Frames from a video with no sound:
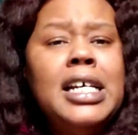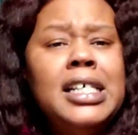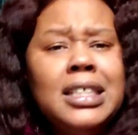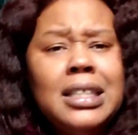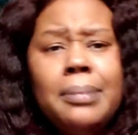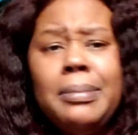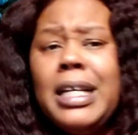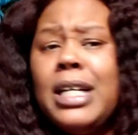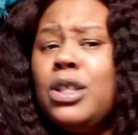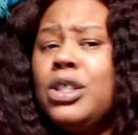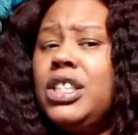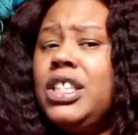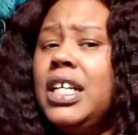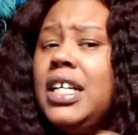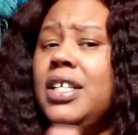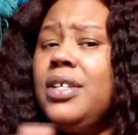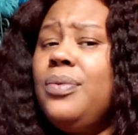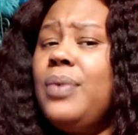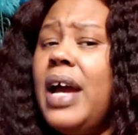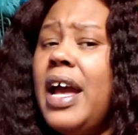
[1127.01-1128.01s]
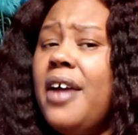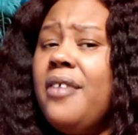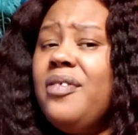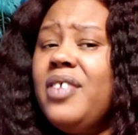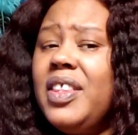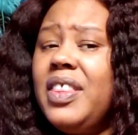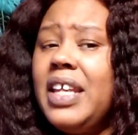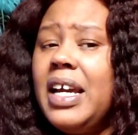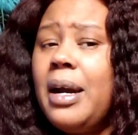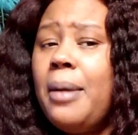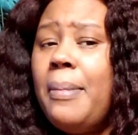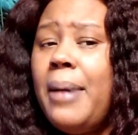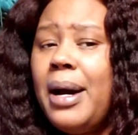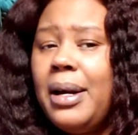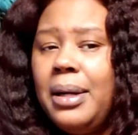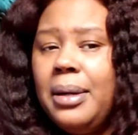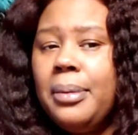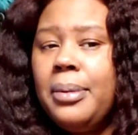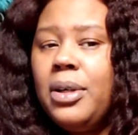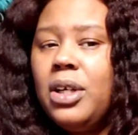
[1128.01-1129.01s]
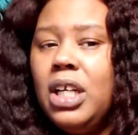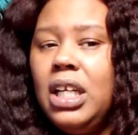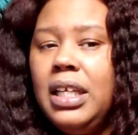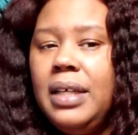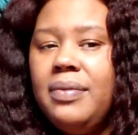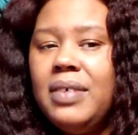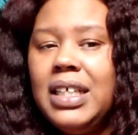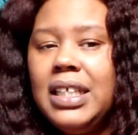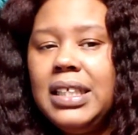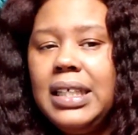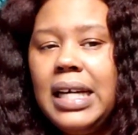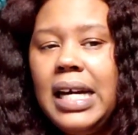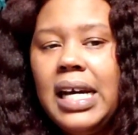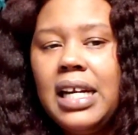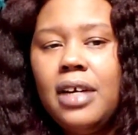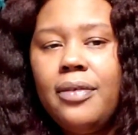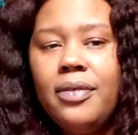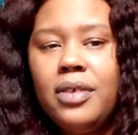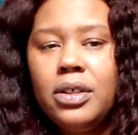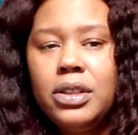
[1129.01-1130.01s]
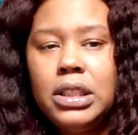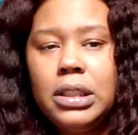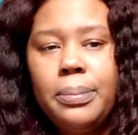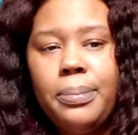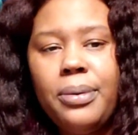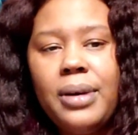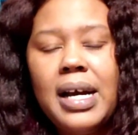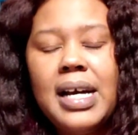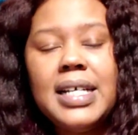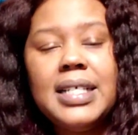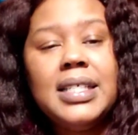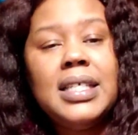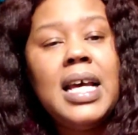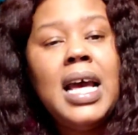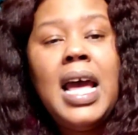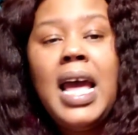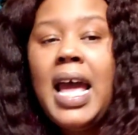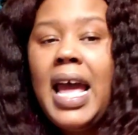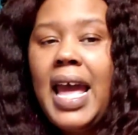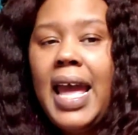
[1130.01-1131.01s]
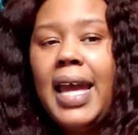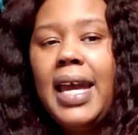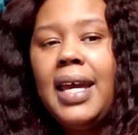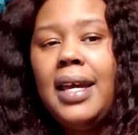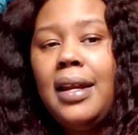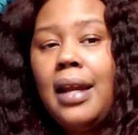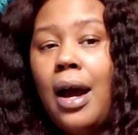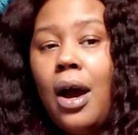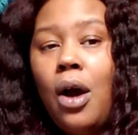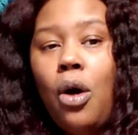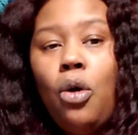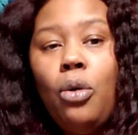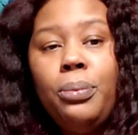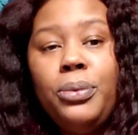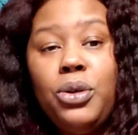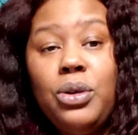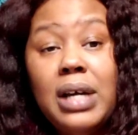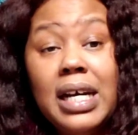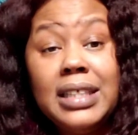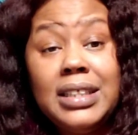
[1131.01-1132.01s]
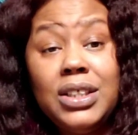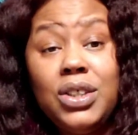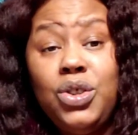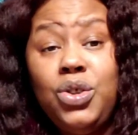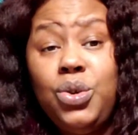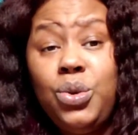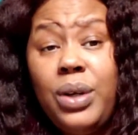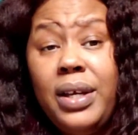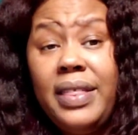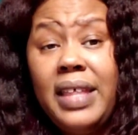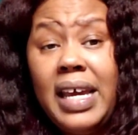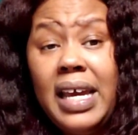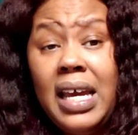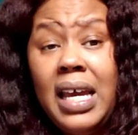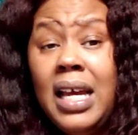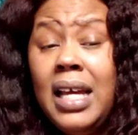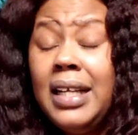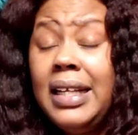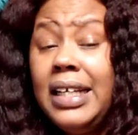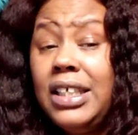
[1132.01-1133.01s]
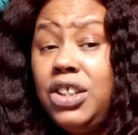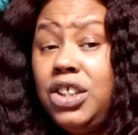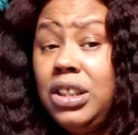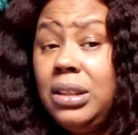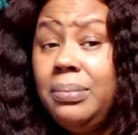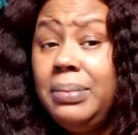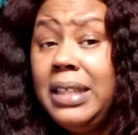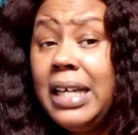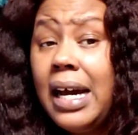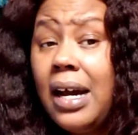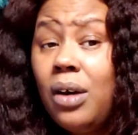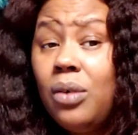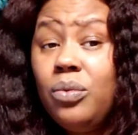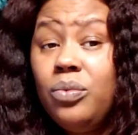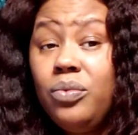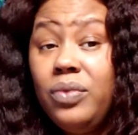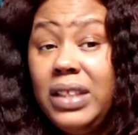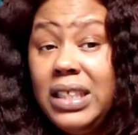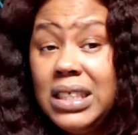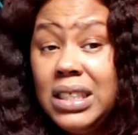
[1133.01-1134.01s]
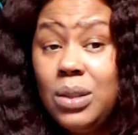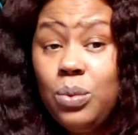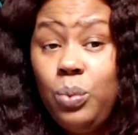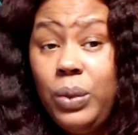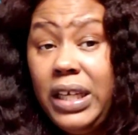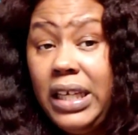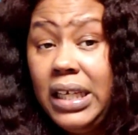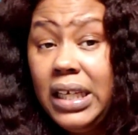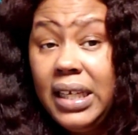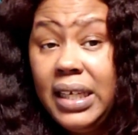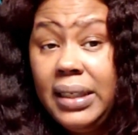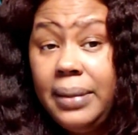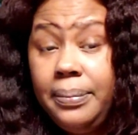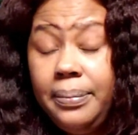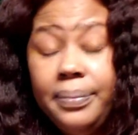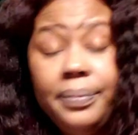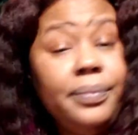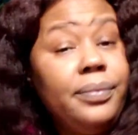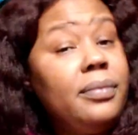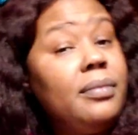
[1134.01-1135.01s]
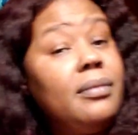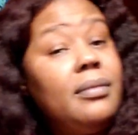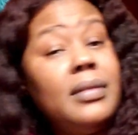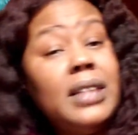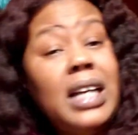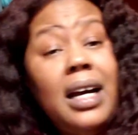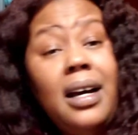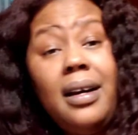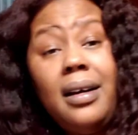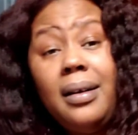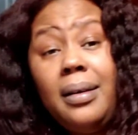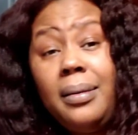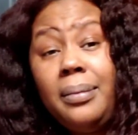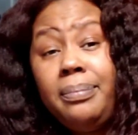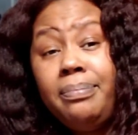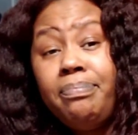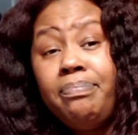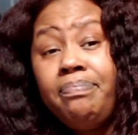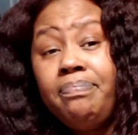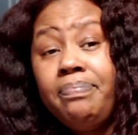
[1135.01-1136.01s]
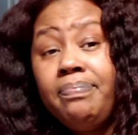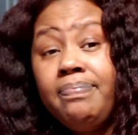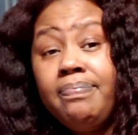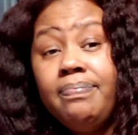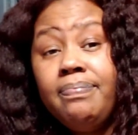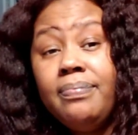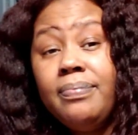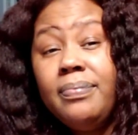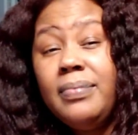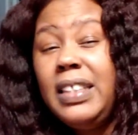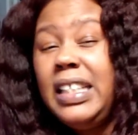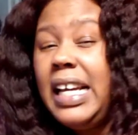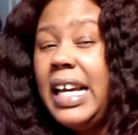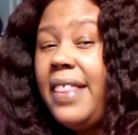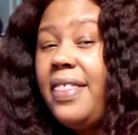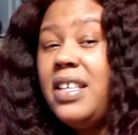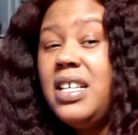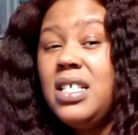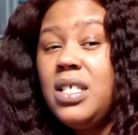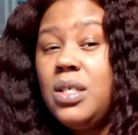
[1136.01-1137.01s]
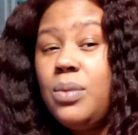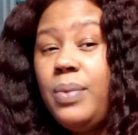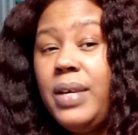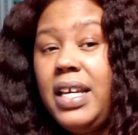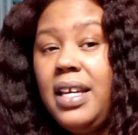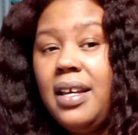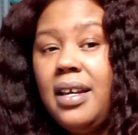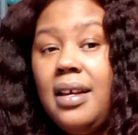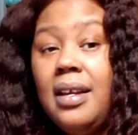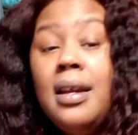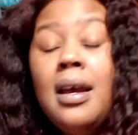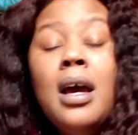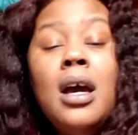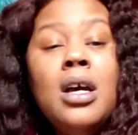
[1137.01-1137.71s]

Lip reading: So I'm not going to tell you everything about it. I'm going to leave it kind of a surprise. And I hope you guys enjoy that. That should be out this weekend. Yeah, this weekend.